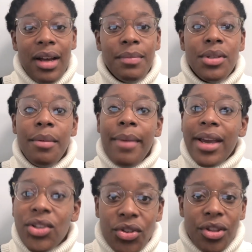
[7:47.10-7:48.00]
So make
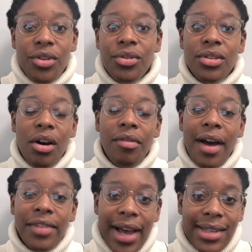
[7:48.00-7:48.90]
sure that your staff
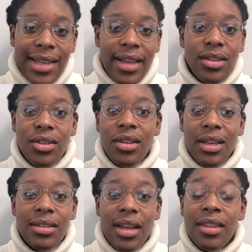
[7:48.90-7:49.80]
have access to
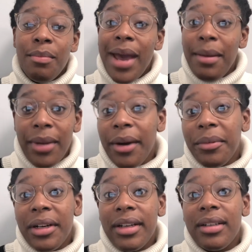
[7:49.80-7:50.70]
things like the BAME
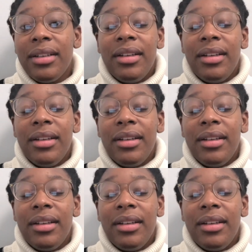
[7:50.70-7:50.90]
network